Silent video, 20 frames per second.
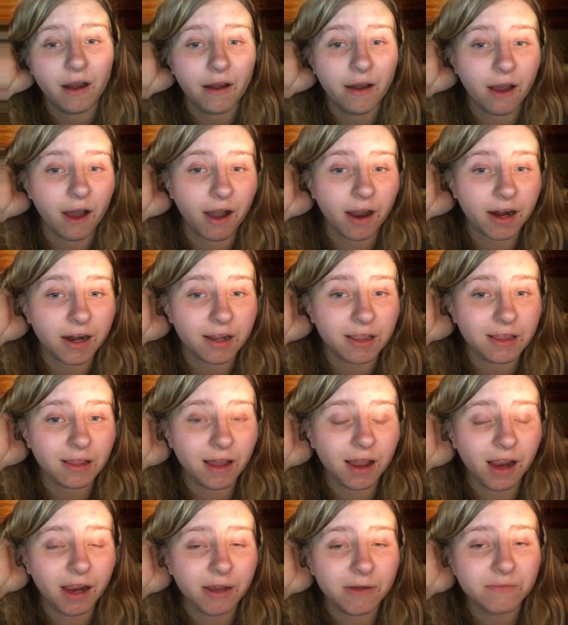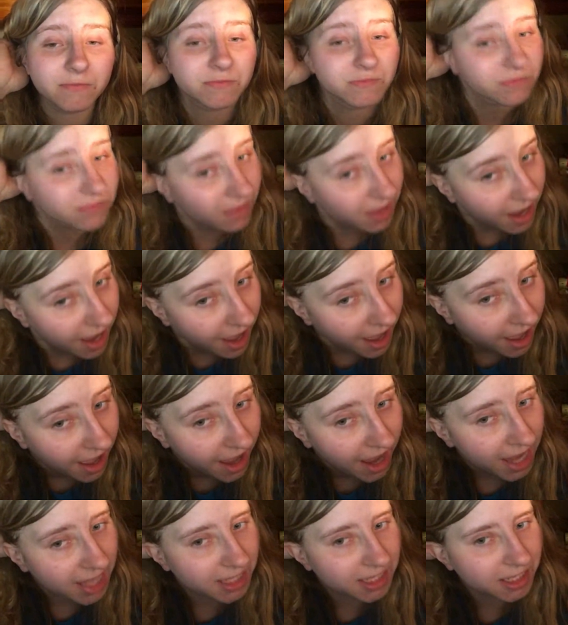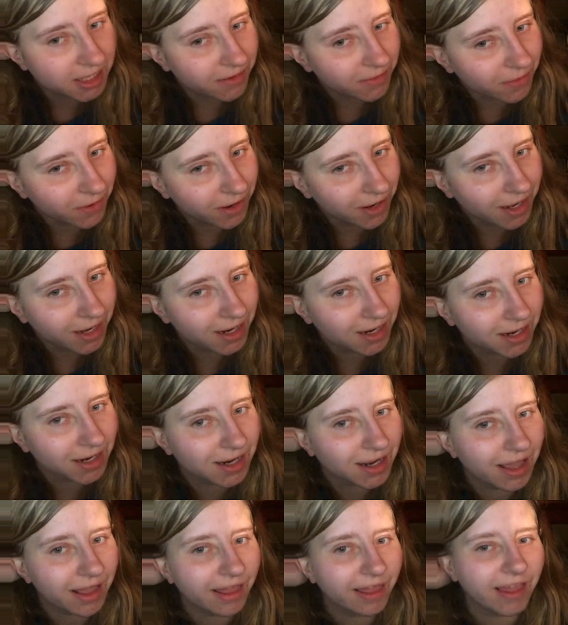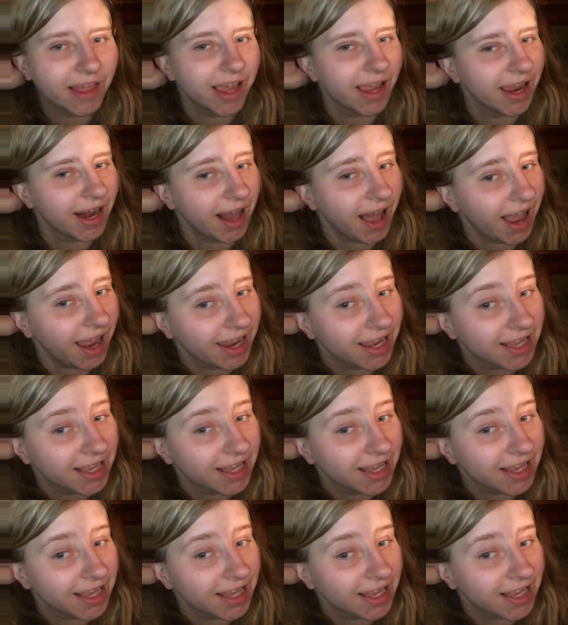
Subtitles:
Not gonna lie. It's the one that I